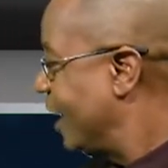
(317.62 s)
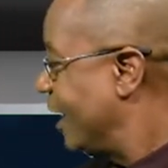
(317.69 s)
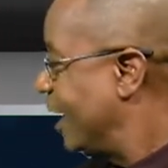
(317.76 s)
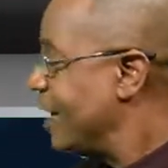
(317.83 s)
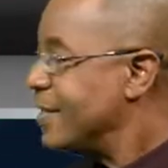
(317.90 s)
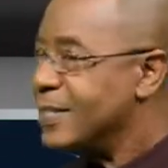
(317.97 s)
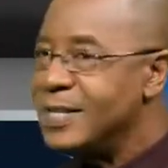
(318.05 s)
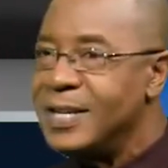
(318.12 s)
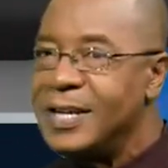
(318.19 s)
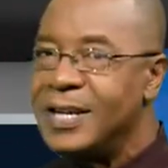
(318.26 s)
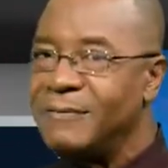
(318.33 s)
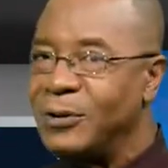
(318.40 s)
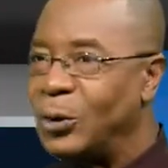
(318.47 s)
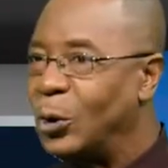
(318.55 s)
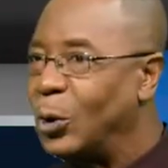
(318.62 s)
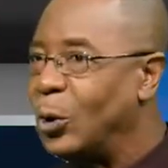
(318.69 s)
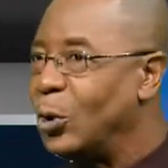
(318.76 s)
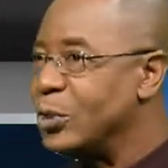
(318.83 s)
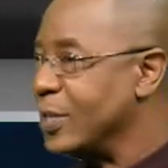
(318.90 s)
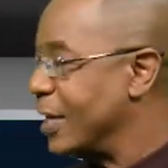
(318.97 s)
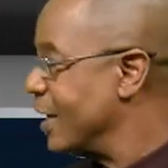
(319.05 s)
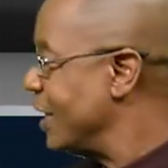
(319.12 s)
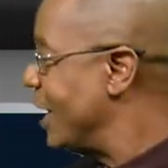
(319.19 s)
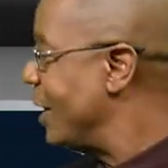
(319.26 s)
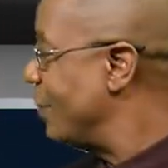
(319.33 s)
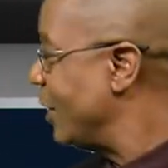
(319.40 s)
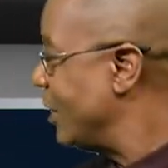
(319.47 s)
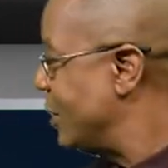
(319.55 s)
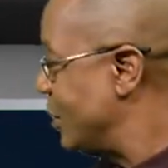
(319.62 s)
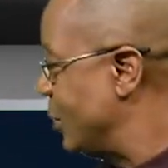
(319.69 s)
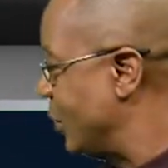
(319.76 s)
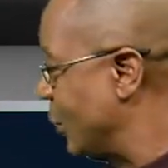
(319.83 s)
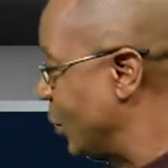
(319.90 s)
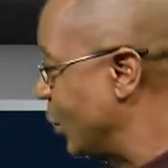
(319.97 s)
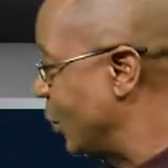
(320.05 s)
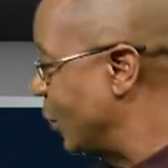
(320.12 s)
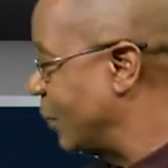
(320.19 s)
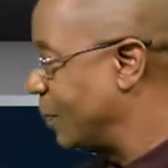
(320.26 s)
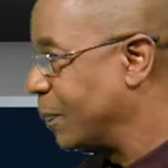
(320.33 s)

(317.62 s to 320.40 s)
Let's see if you hold ticket number two,